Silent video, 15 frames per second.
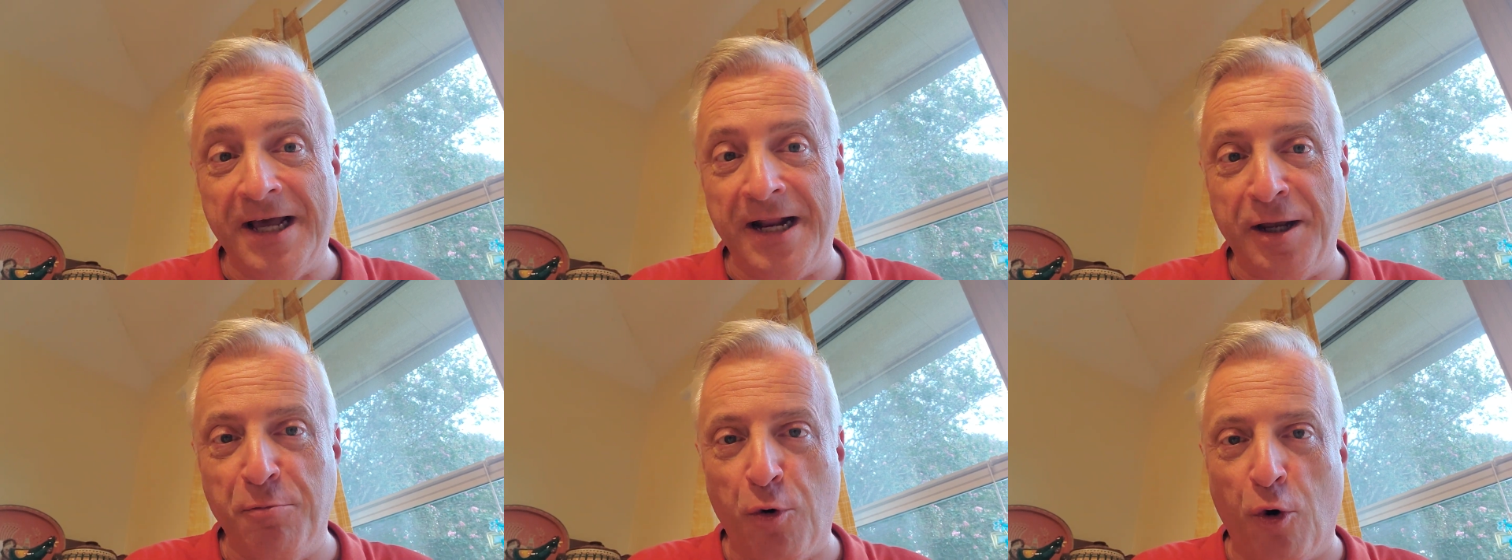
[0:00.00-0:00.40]

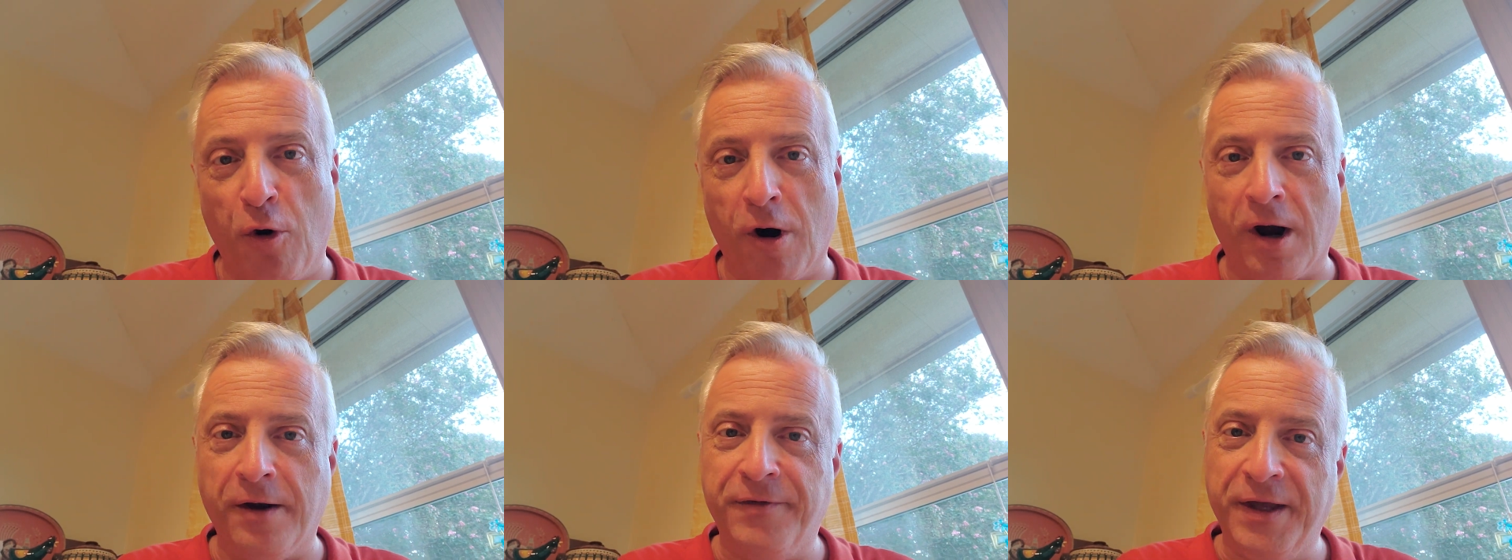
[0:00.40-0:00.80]

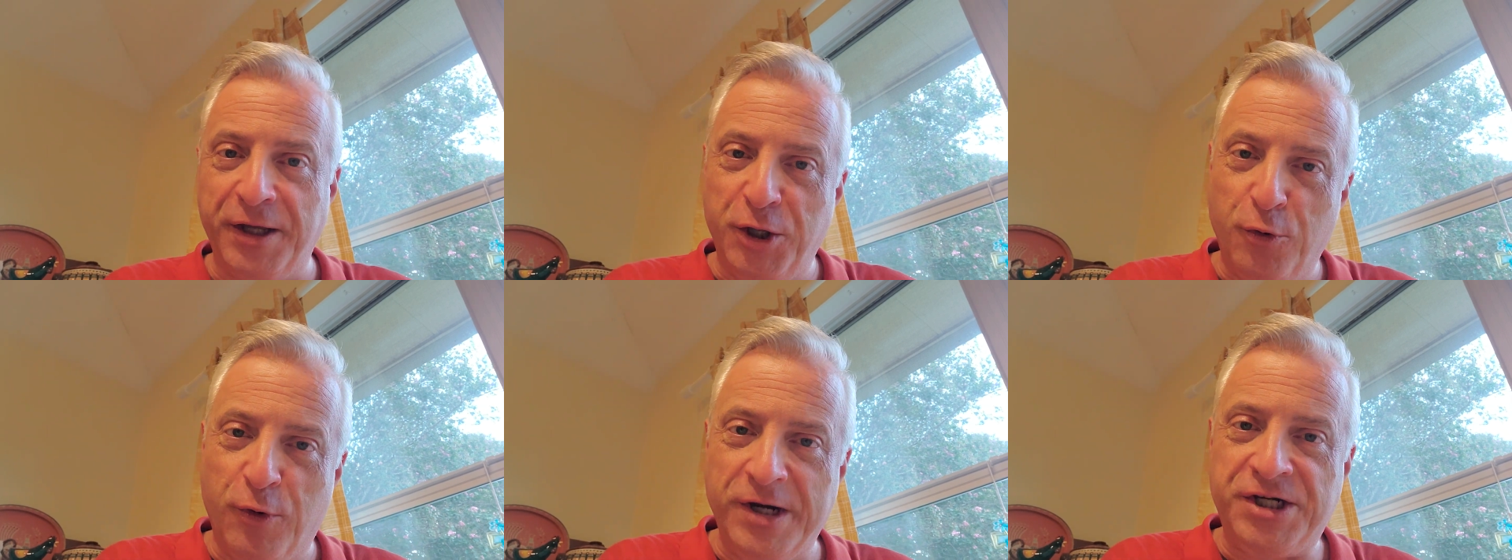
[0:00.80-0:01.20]
anymore that
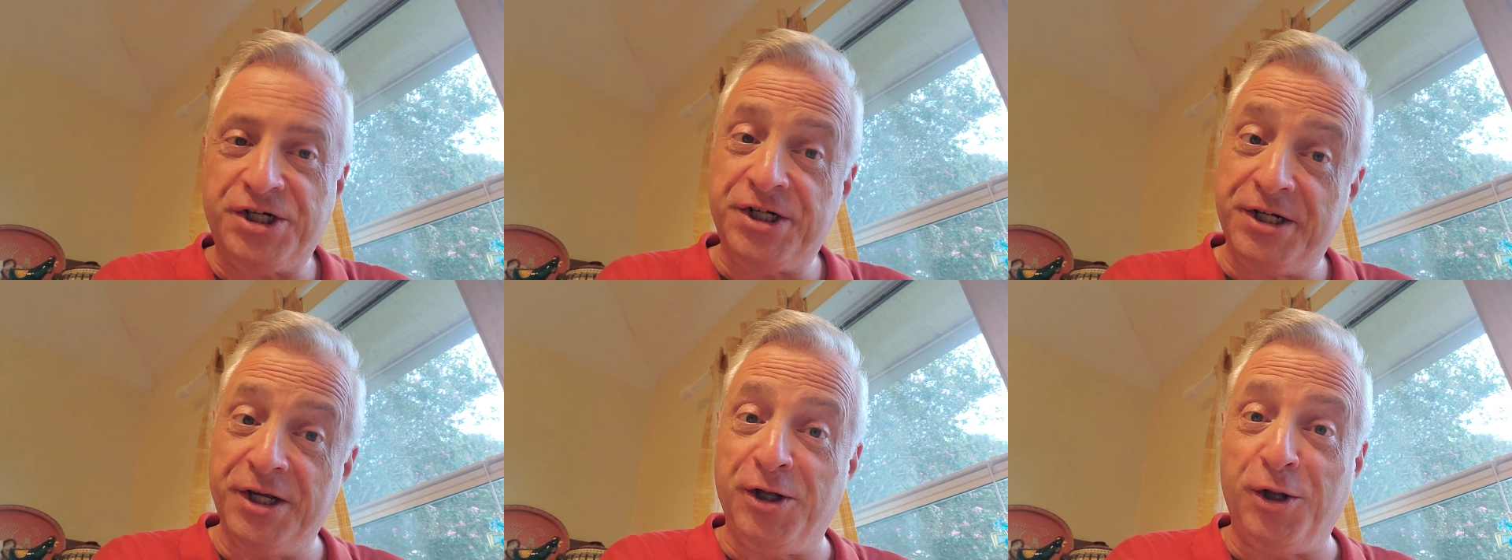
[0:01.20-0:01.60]
you
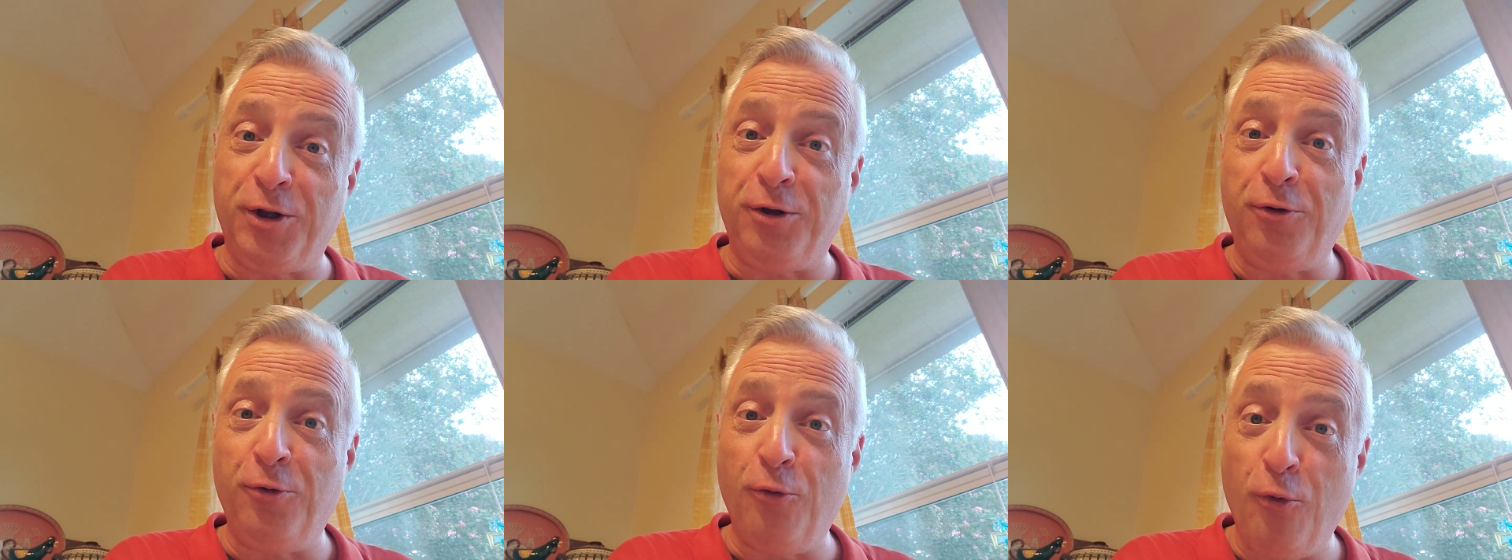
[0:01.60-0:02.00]
wish
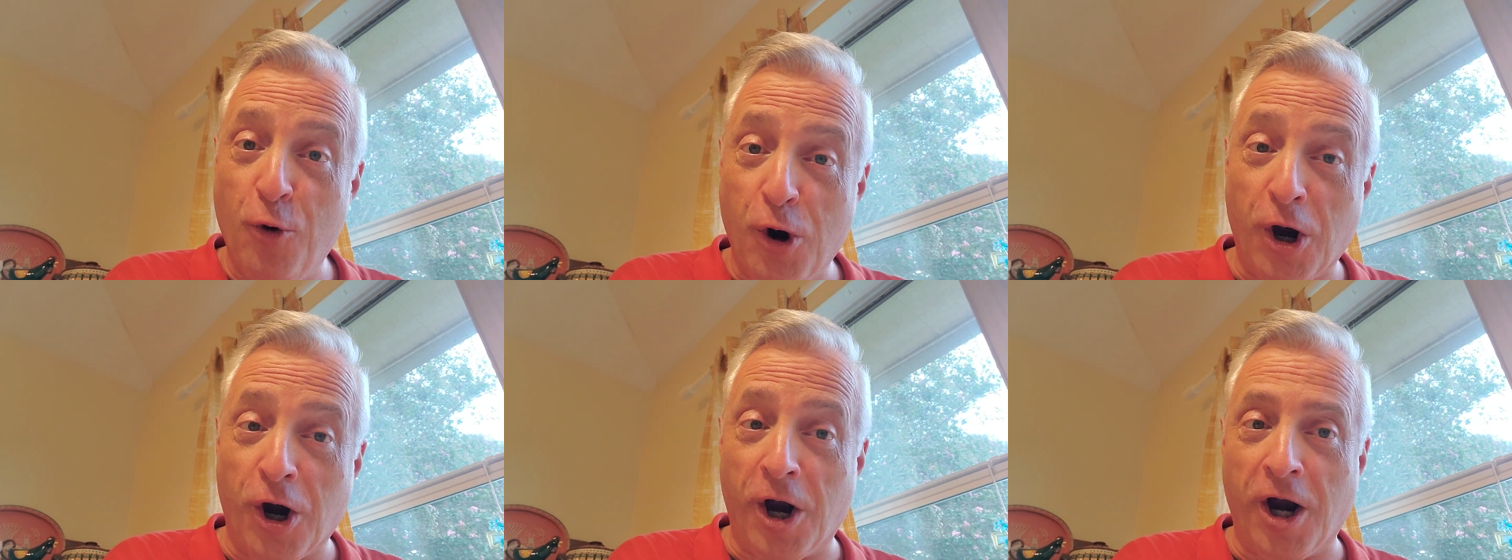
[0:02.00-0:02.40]
still
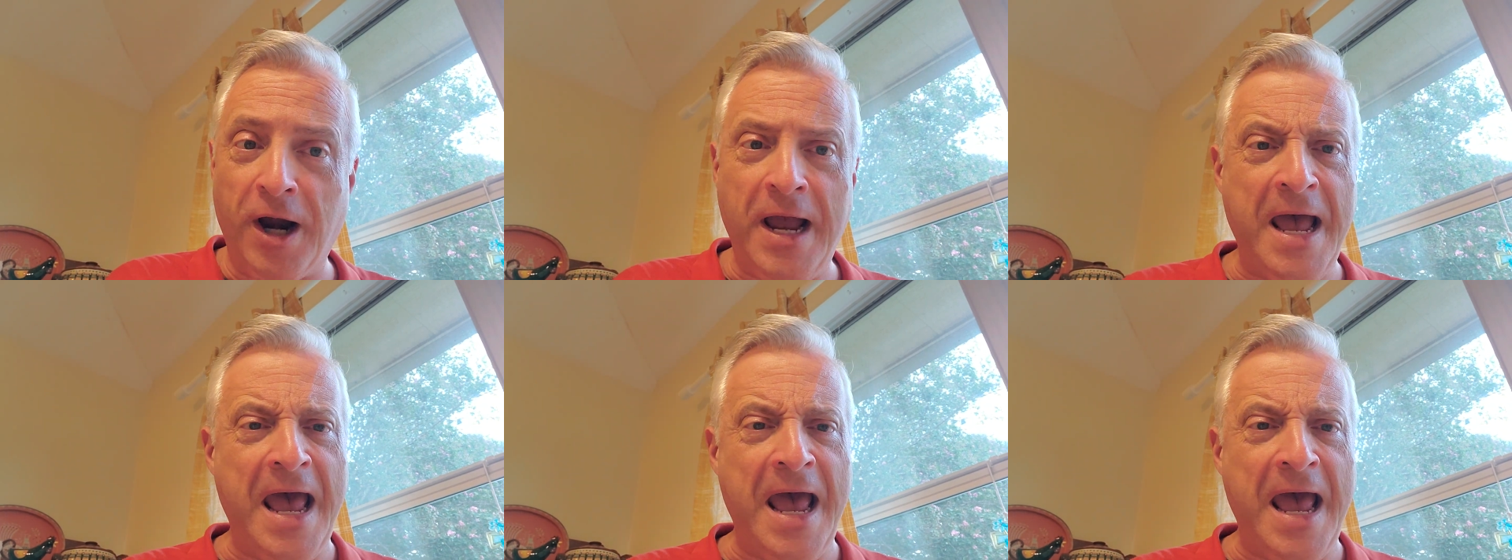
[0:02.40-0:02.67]
were.